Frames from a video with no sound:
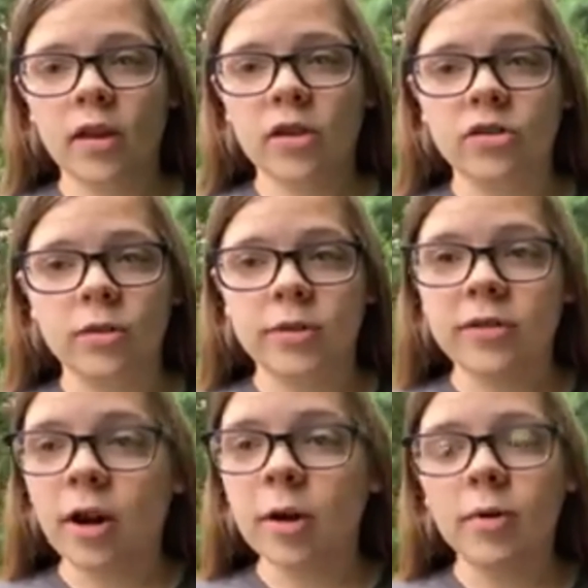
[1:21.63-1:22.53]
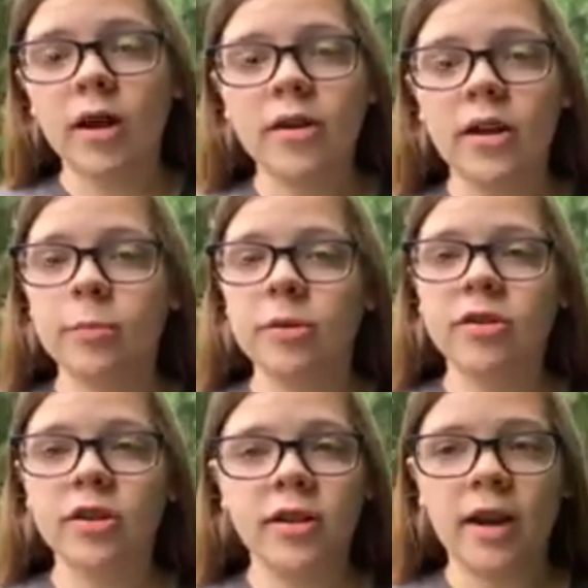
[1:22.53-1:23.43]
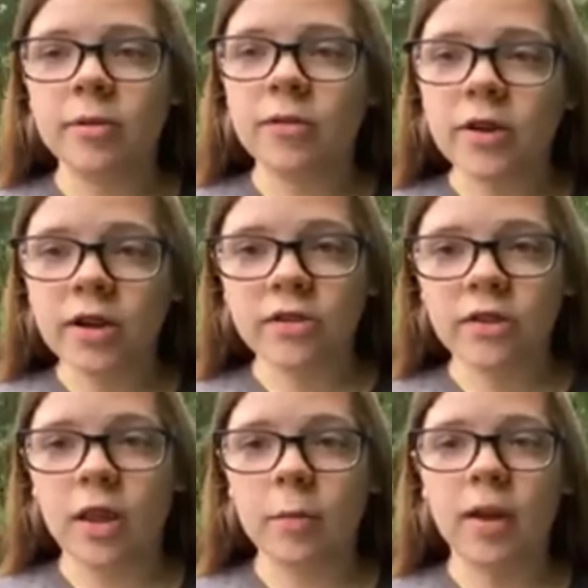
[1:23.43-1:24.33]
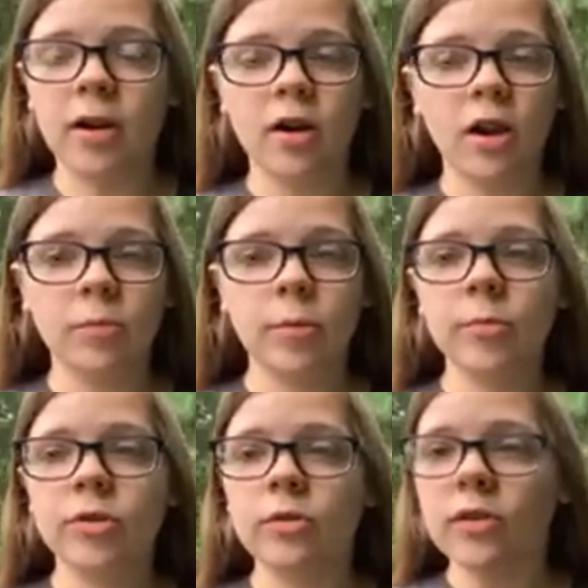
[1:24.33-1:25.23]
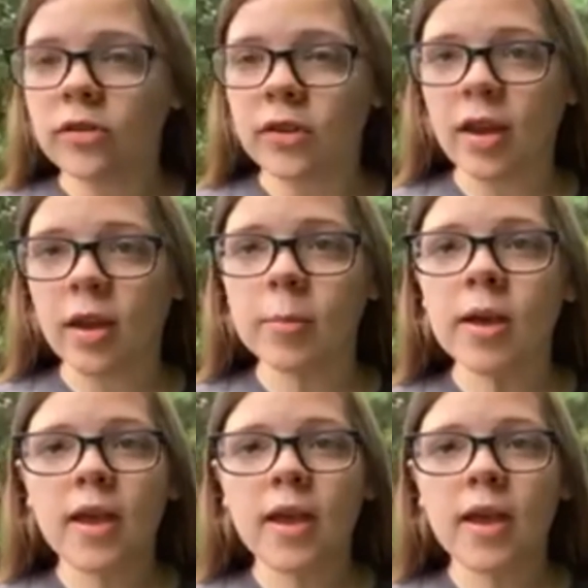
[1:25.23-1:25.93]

she would start projects but she could never finish them and her husband would do the same